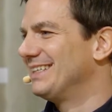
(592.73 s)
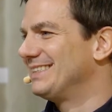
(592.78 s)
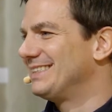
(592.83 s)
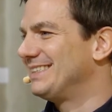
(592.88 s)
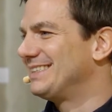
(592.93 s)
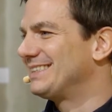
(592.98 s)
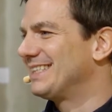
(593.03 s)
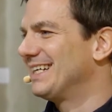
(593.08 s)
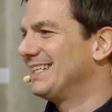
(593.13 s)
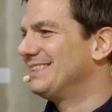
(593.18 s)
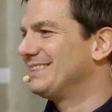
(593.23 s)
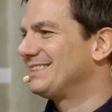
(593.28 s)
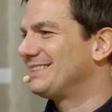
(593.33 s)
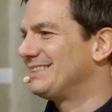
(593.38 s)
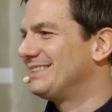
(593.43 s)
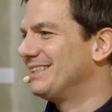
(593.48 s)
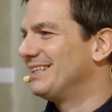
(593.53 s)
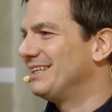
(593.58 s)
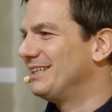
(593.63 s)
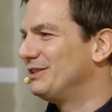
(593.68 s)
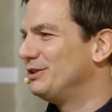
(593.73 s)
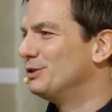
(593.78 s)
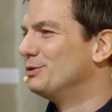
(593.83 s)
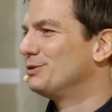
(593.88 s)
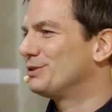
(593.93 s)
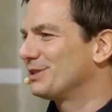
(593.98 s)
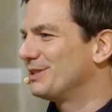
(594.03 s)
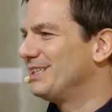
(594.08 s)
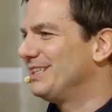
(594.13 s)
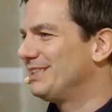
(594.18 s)
designs the
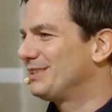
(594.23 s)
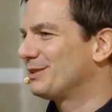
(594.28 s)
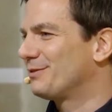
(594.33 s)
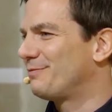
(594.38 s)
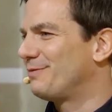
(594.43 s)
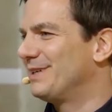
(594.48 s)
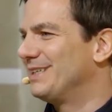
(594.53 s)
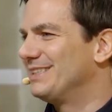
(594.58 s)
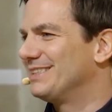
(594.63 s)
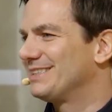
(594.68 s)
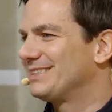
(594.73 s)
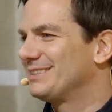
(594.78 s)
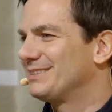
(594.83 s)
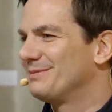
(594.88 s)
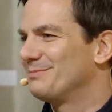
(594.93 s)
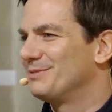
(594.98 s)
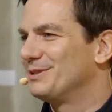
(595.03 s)
user interface,